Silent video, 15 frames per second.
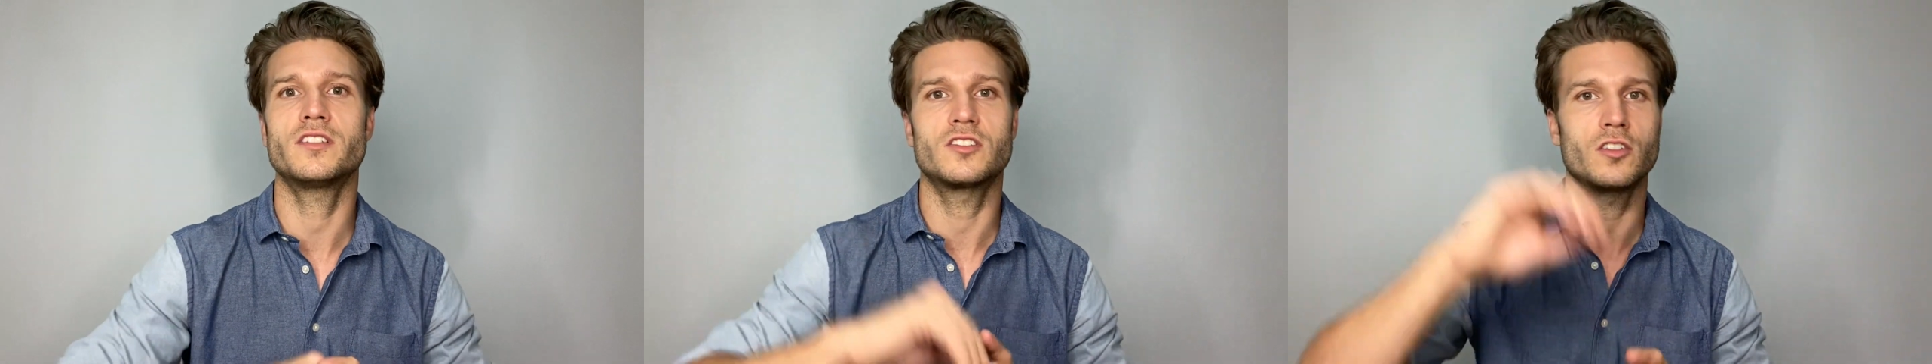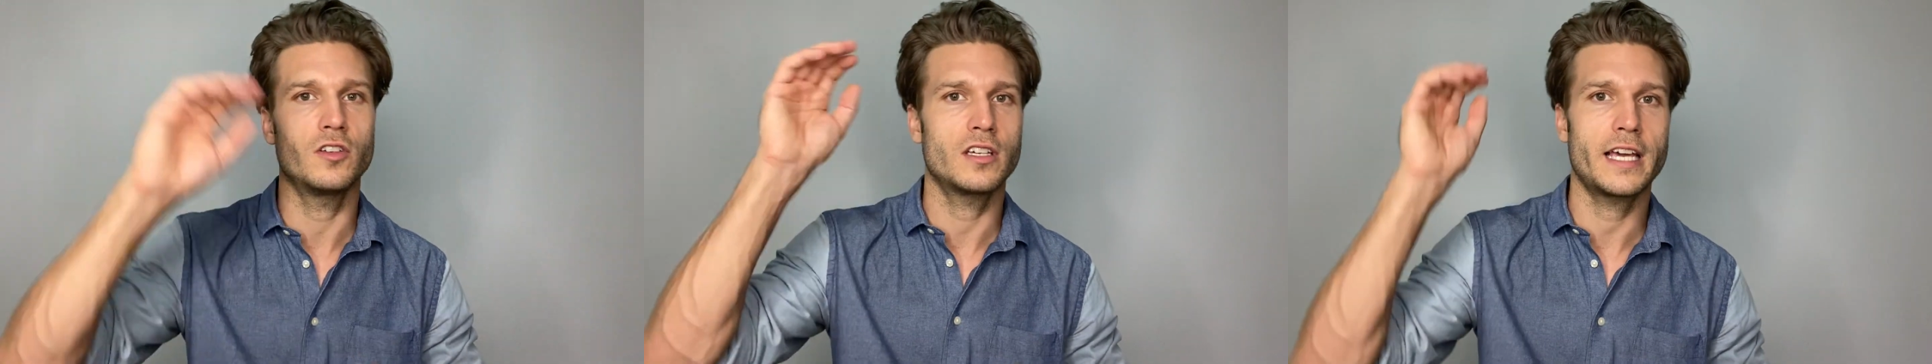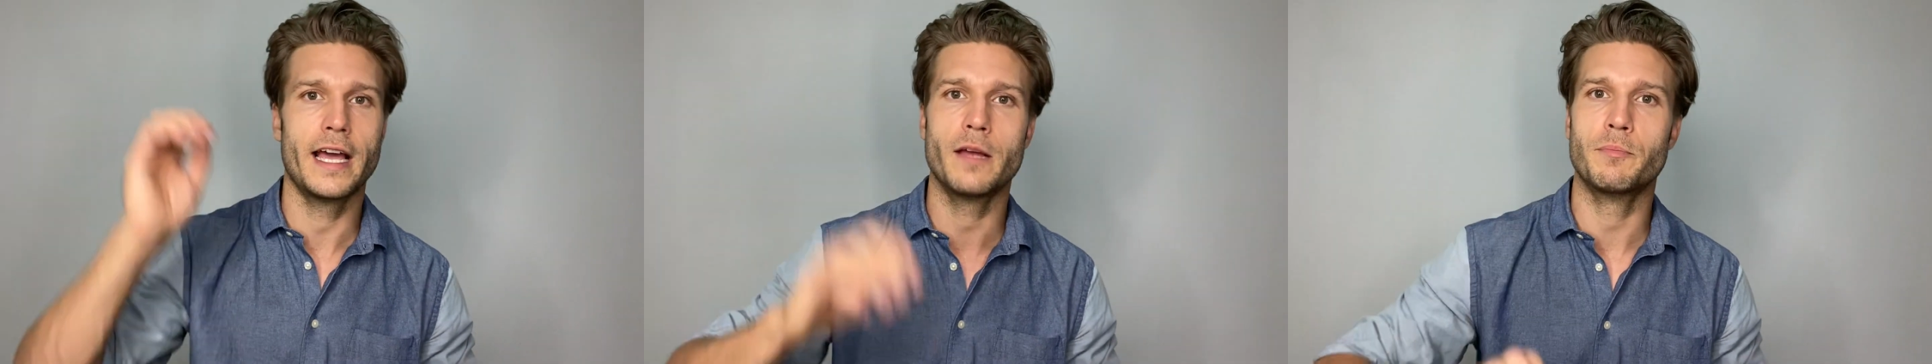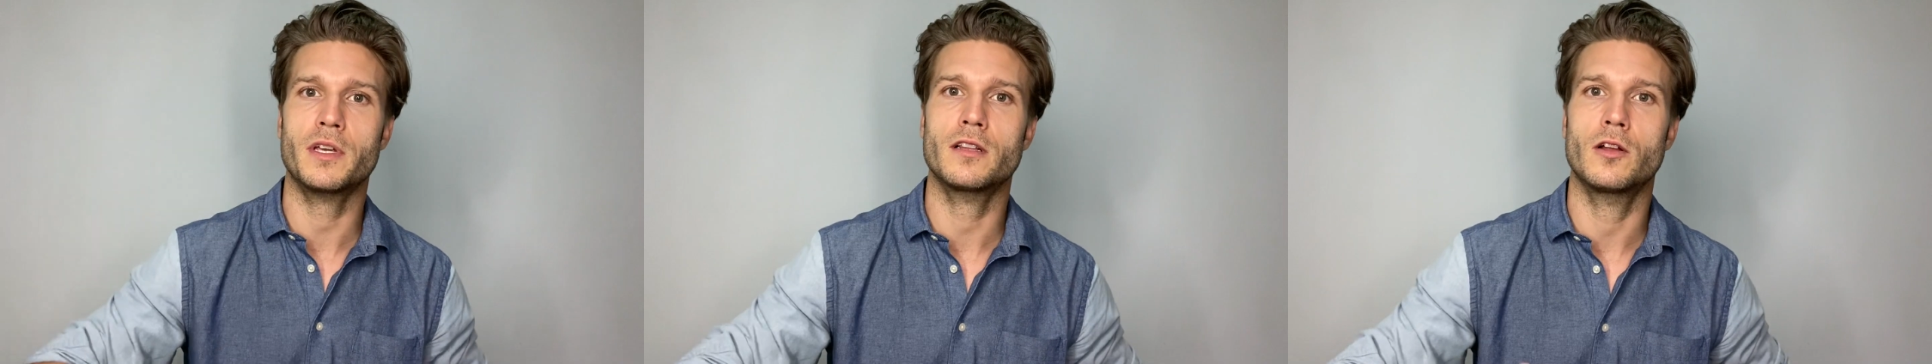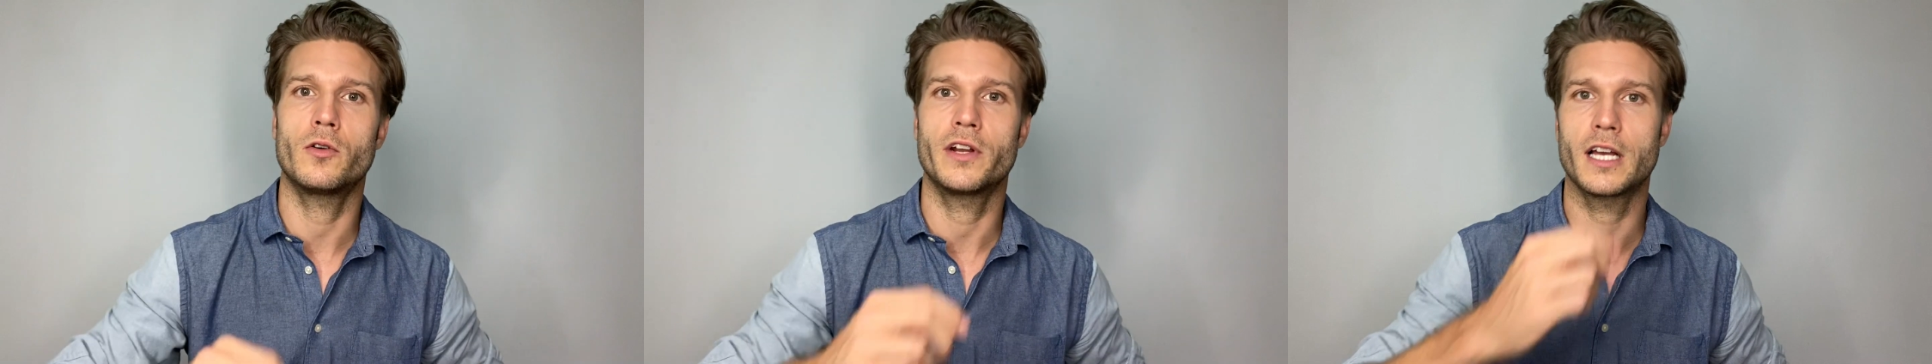so you can't be
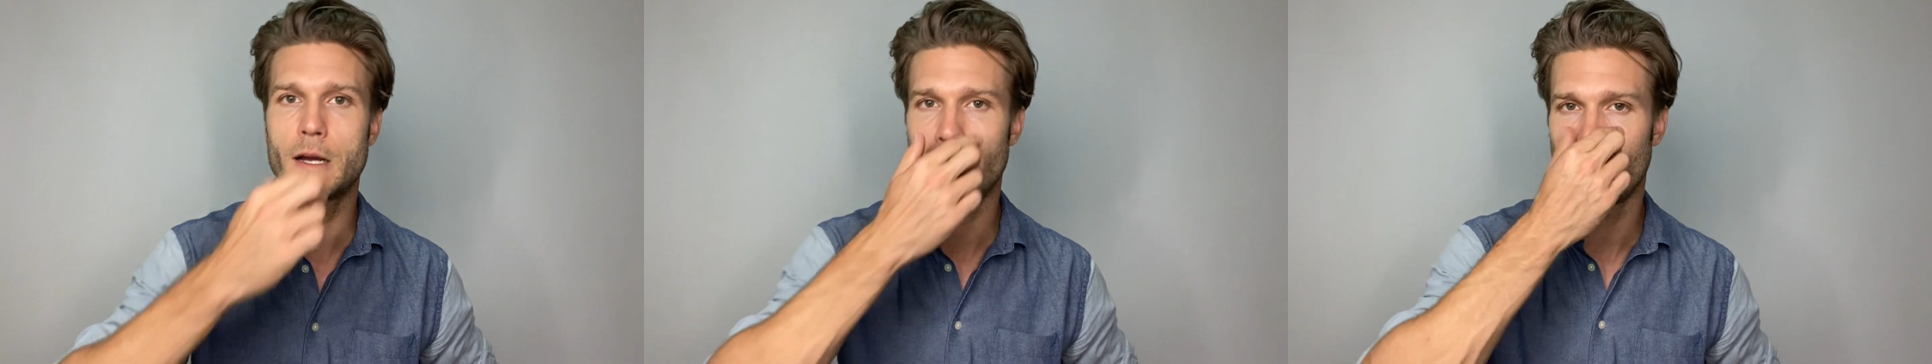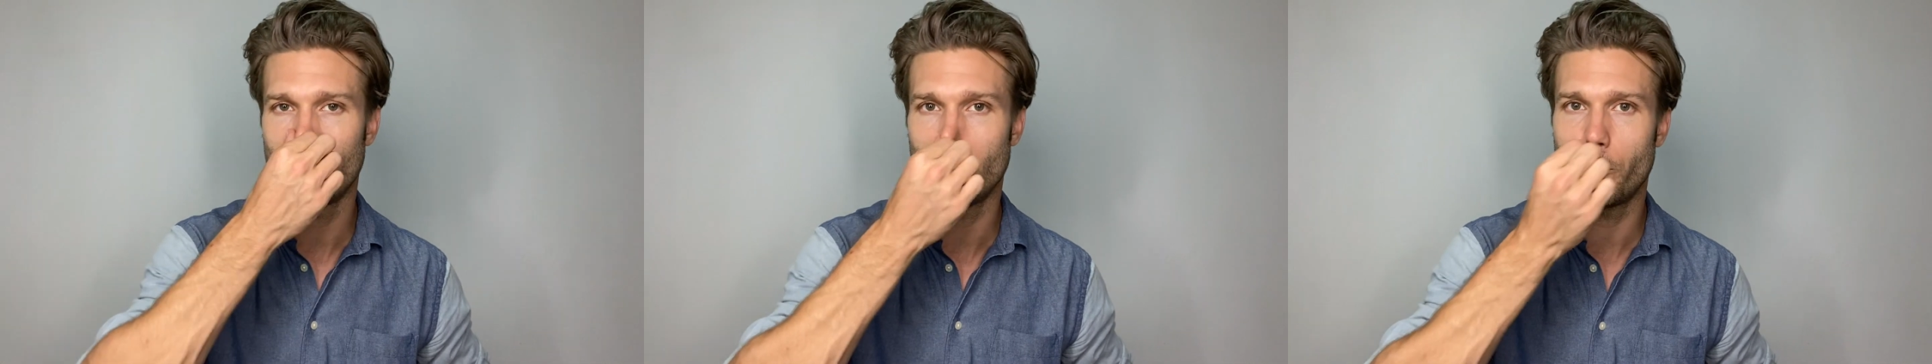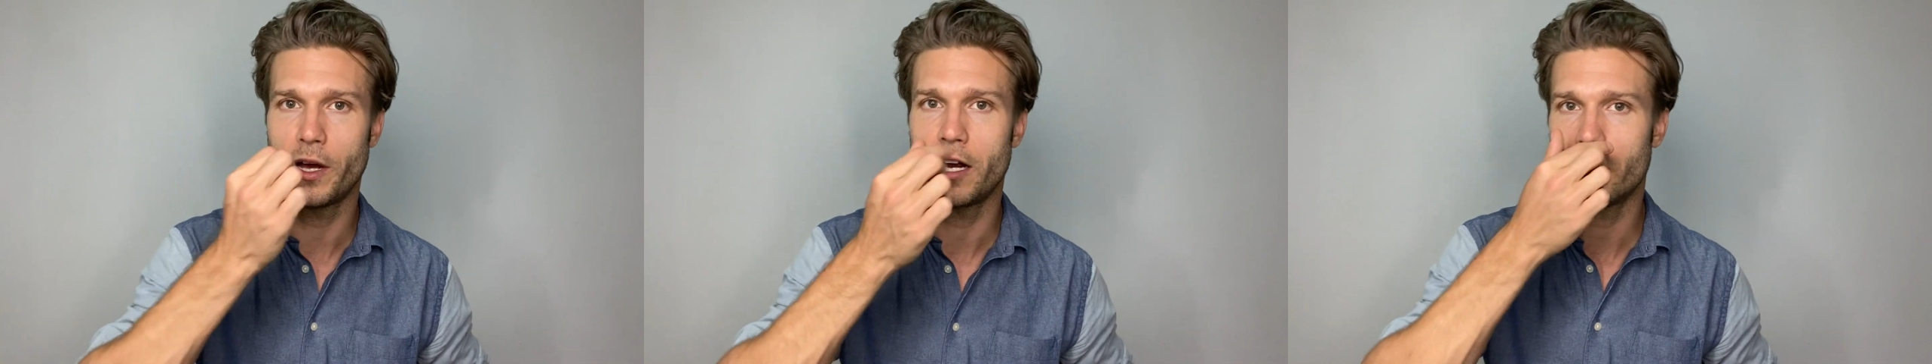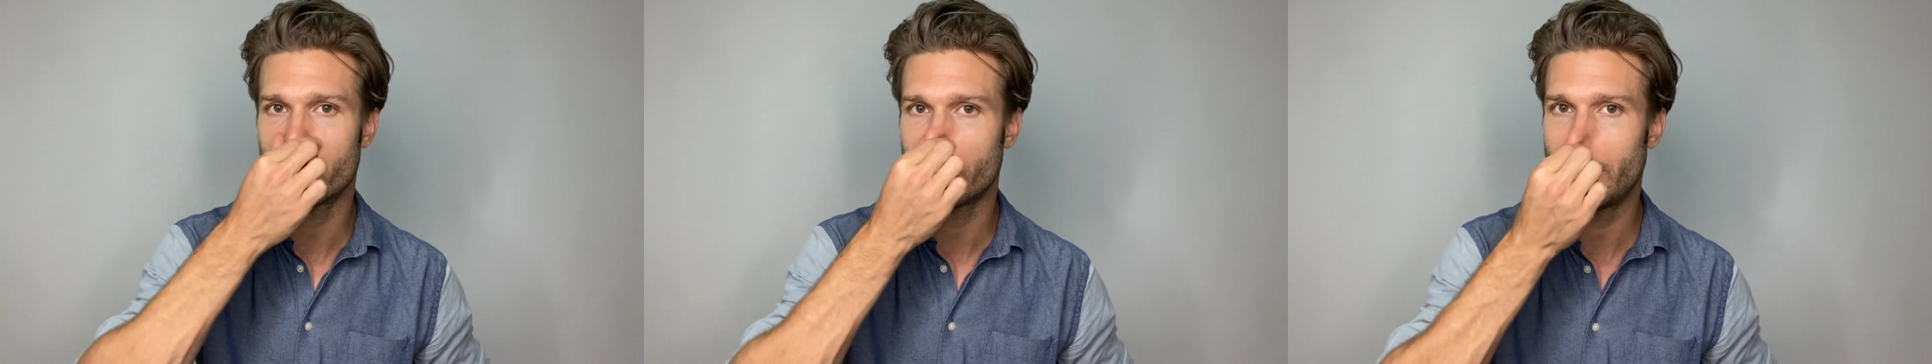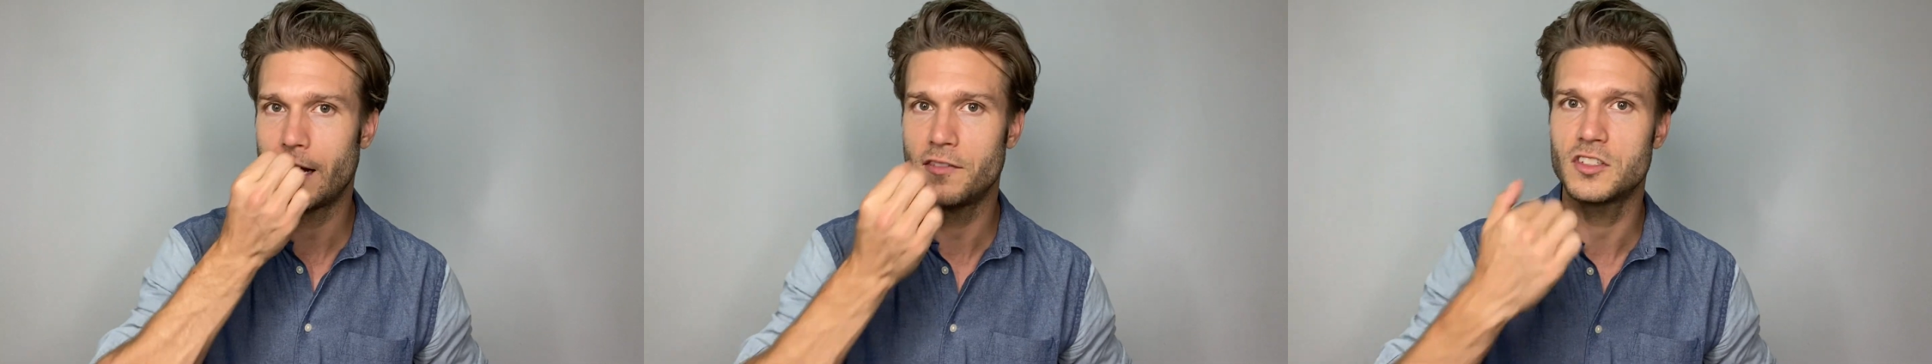loading up whole
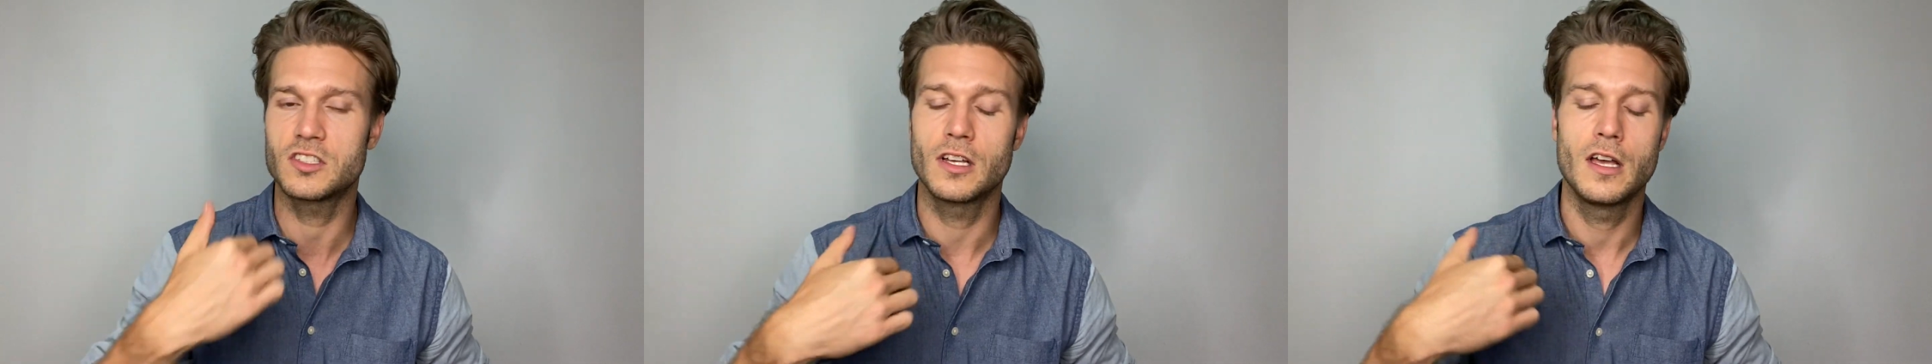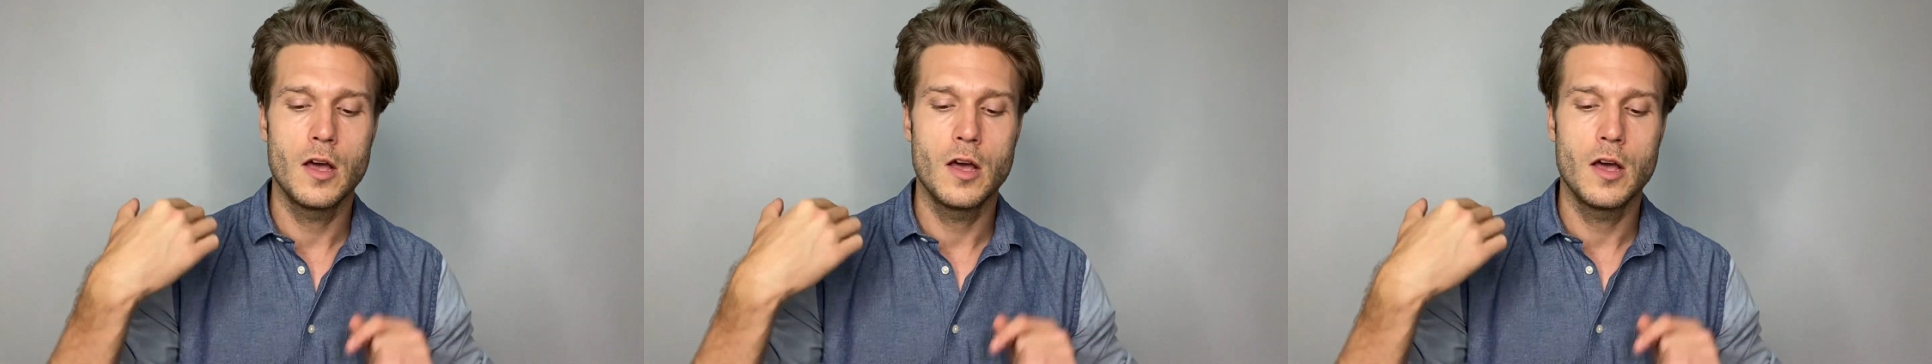paragraphs.